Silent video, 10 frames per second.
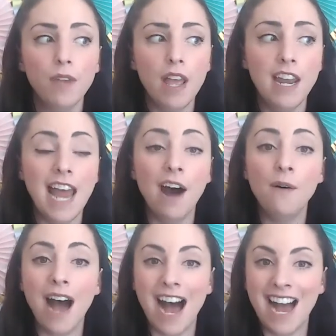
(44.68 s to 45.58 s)

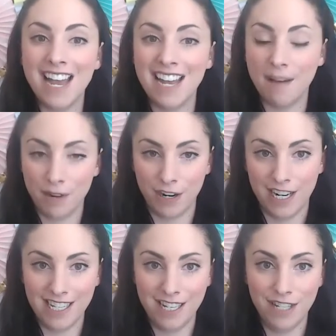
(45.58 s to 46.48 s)
Now, I am
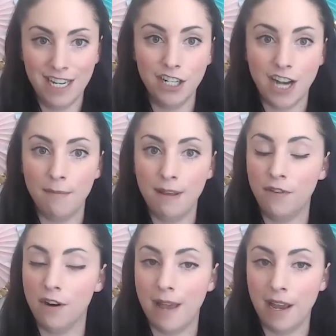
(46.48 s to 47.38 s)
currently using Kajabi
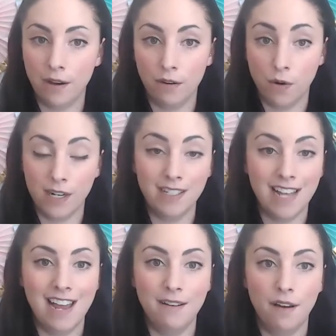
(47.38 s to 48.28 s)
for my course
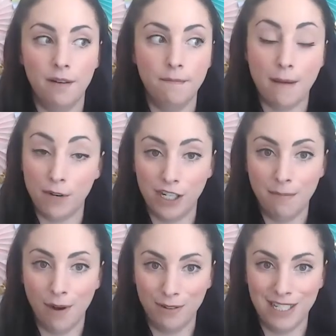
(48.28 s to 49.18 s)
and
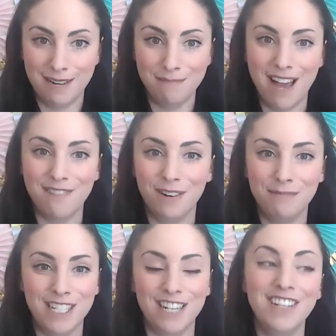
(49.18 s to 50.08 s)
membership hosting platform
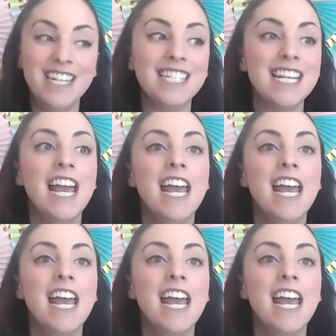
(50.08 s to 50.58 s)
service,